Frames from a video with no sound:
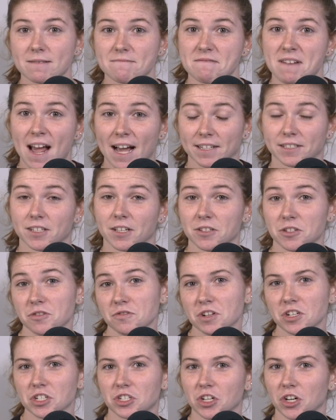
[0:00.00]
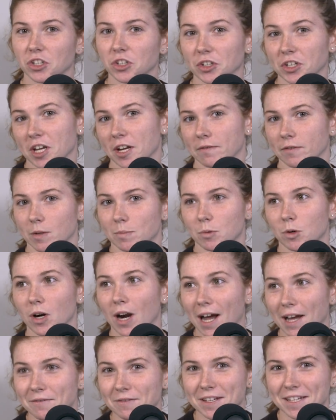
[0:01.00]
NASA, you need to start looking for
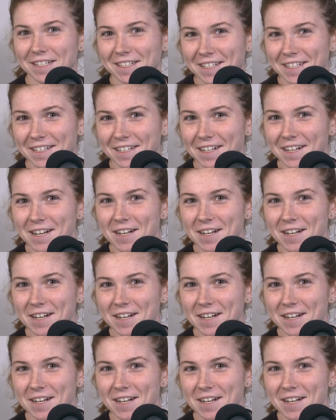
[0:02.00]
private